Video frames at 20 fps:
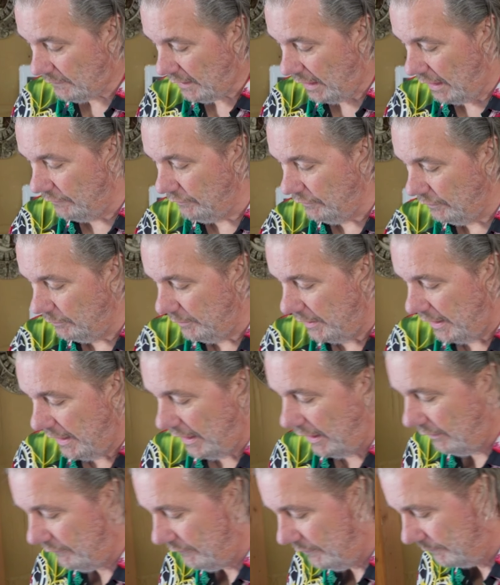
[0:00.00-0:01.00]
And then we
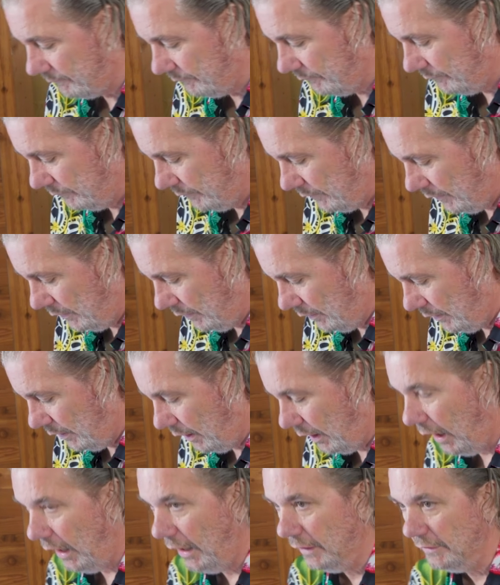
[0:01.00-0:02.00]
have
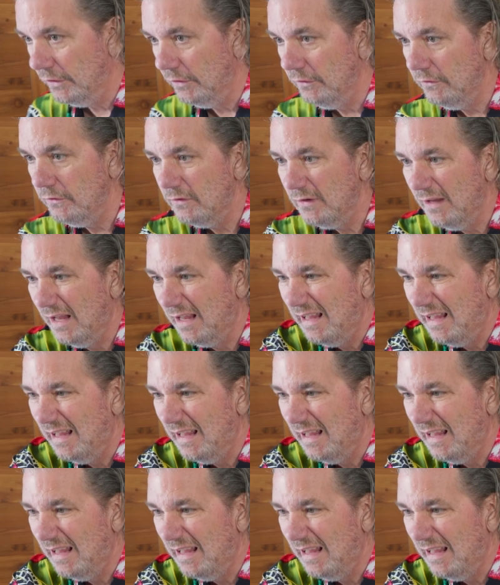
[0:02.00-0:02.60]
onions.